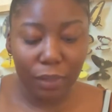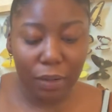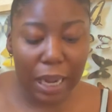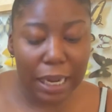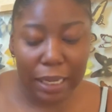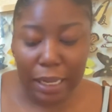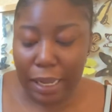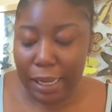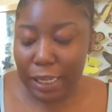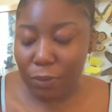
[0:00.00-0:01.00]
Okay,
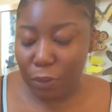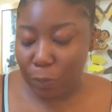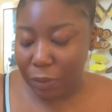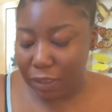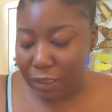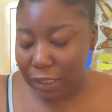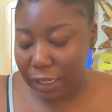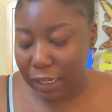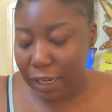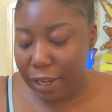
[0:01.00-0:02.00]
that's what Spirit is
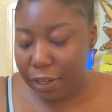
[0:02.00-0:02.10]
saying.